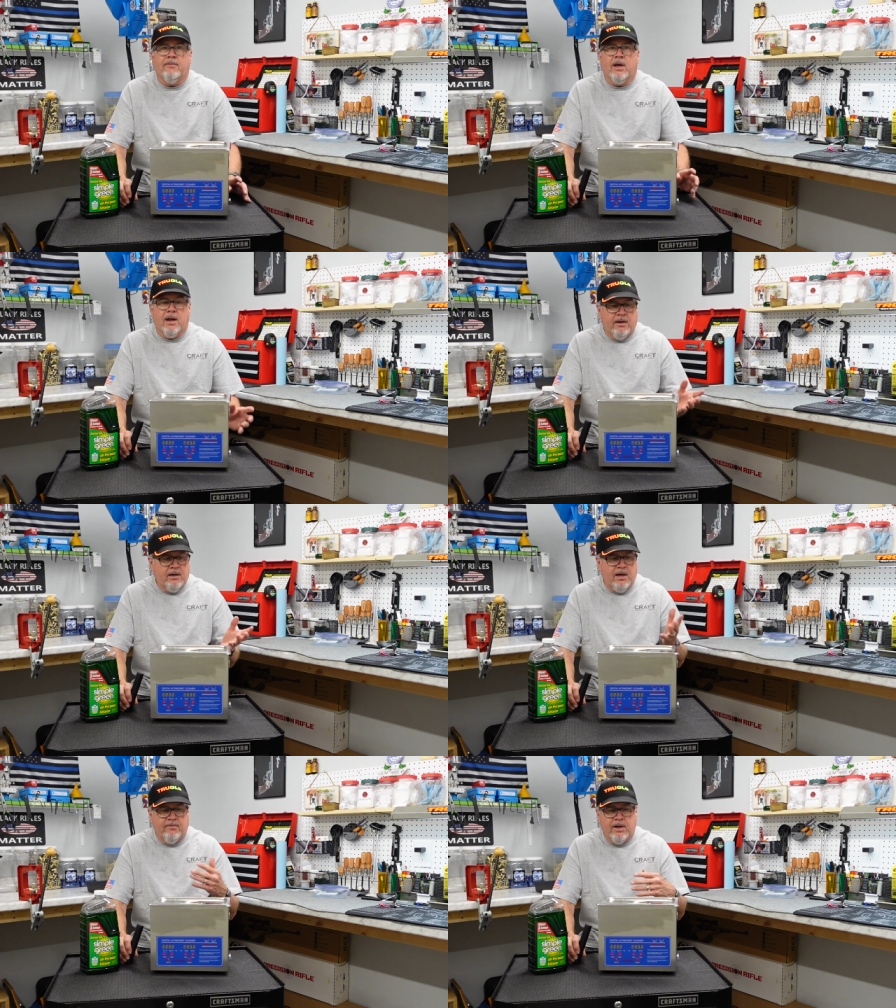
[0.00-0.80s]
I've got
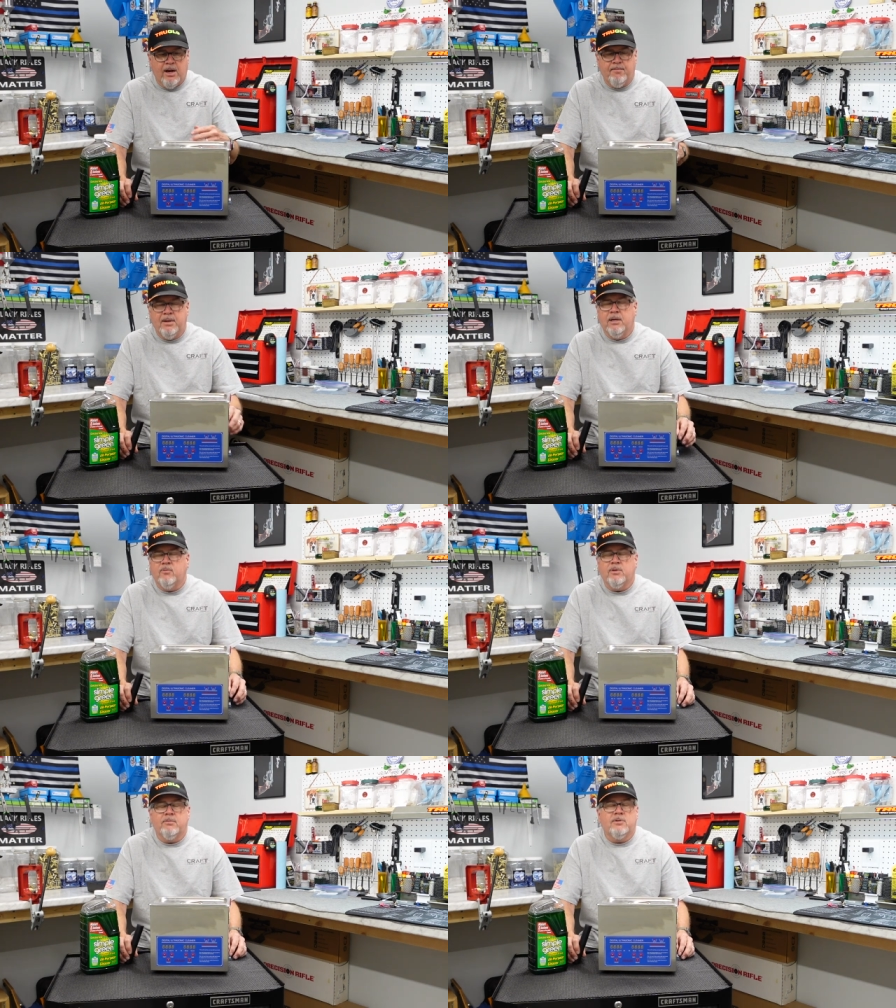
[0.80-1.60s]
a I've got a
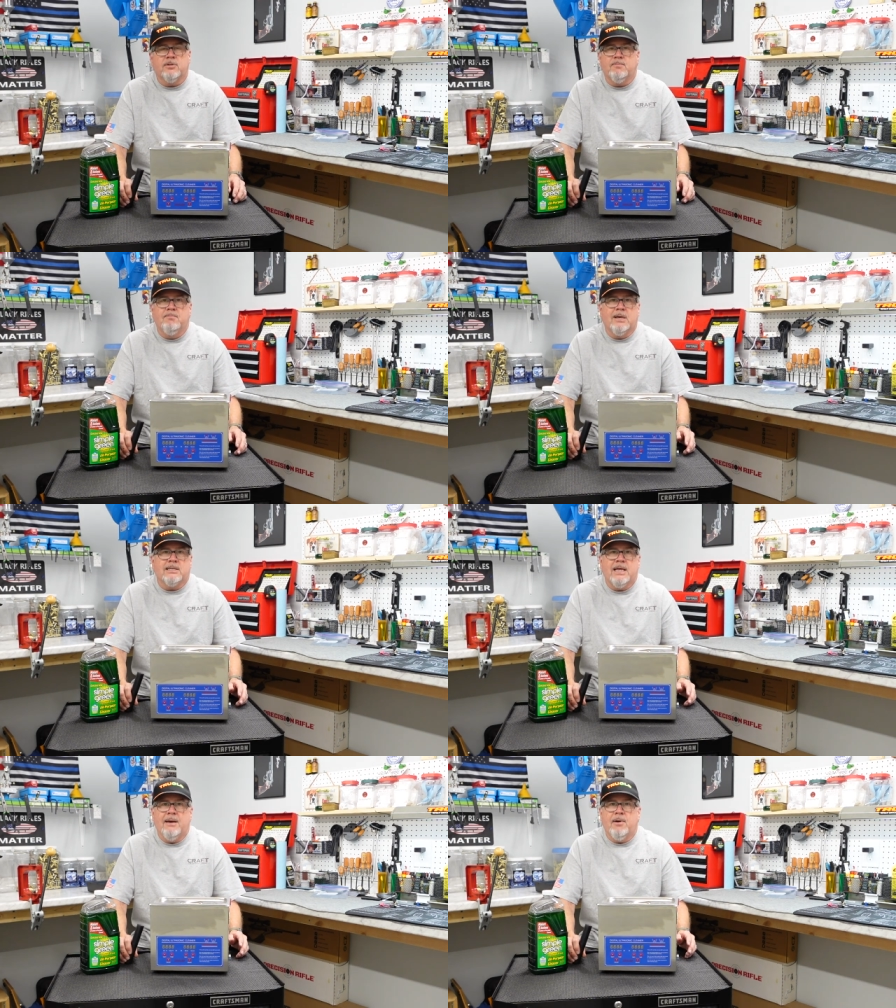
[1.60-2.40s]
bin with just
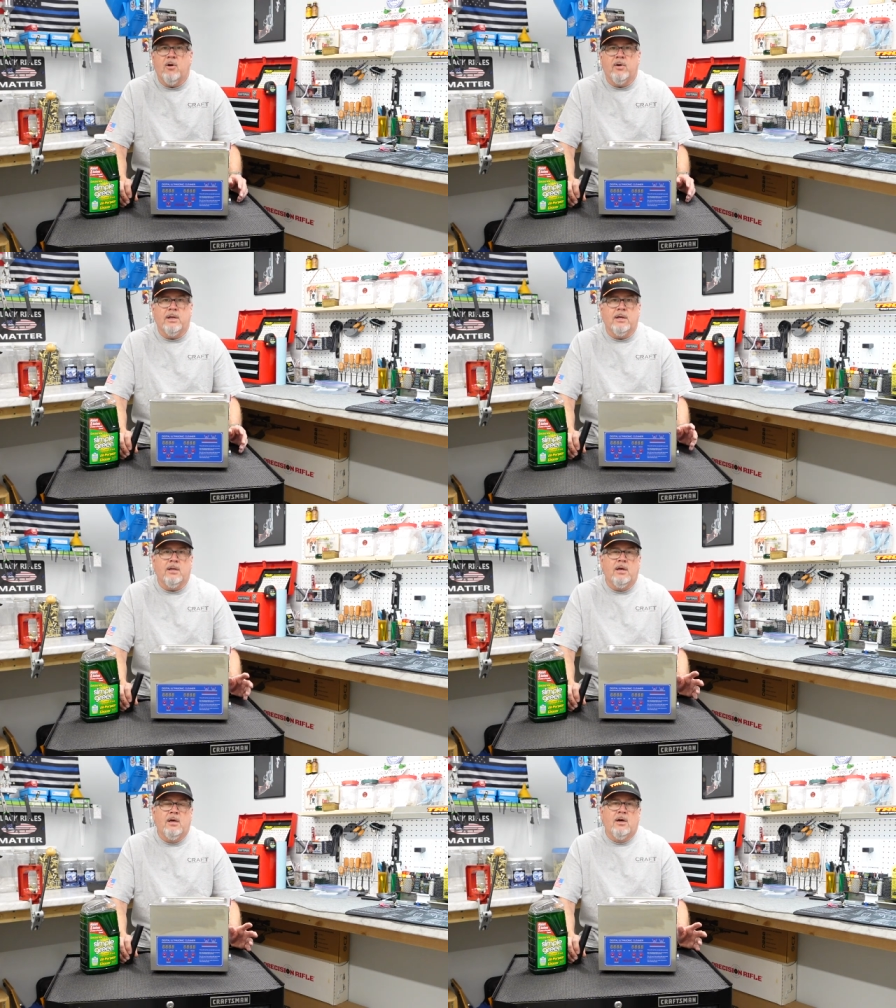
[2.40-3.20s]
mixed ammo in
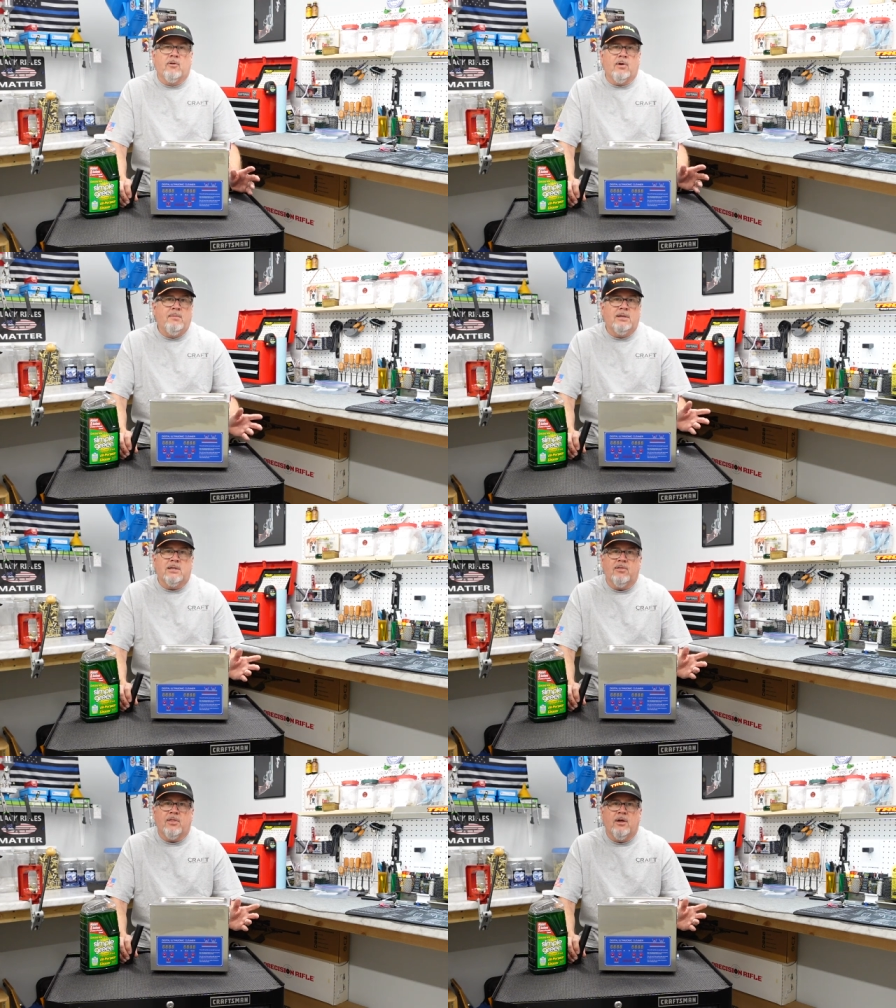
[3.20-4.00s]
it,
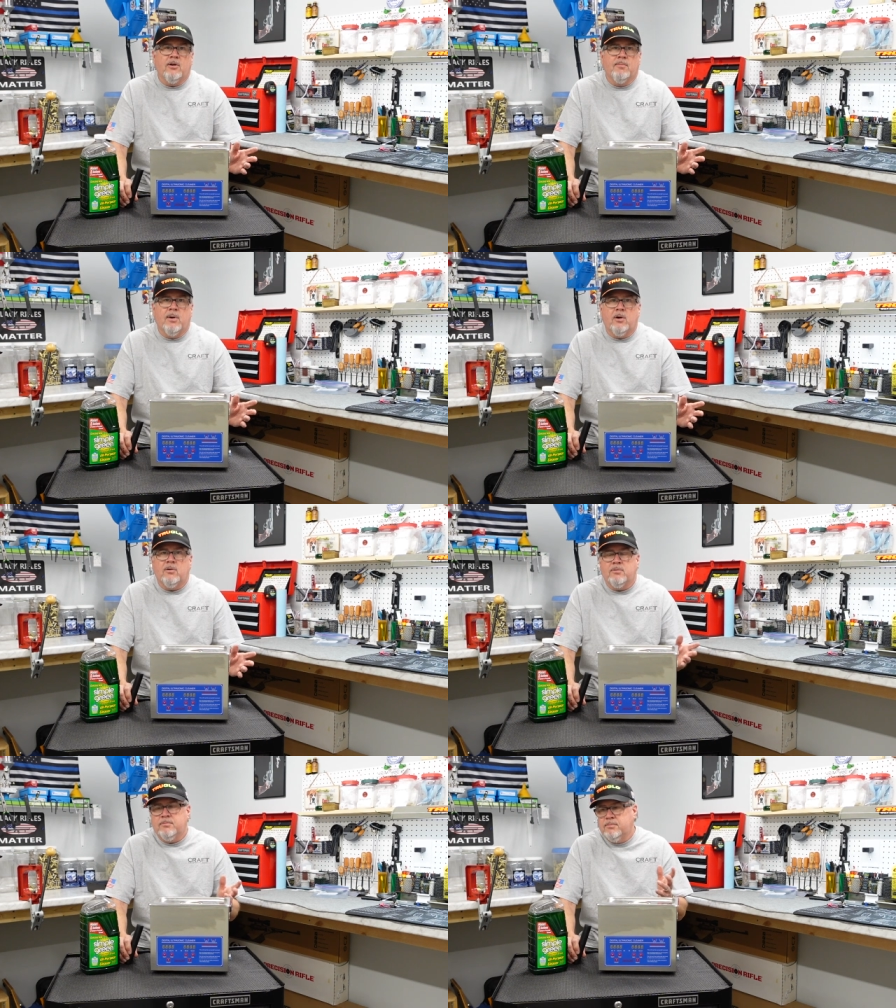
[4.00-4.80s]
Remington
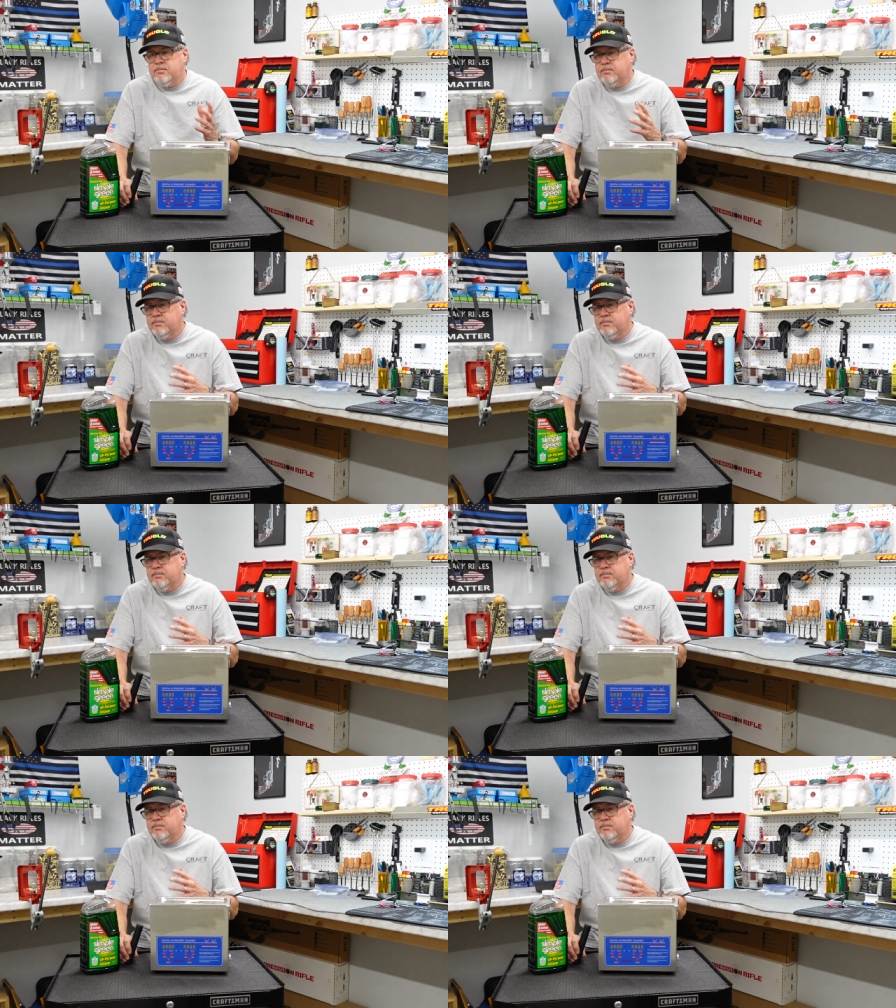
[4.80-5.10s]
Thunderbolt,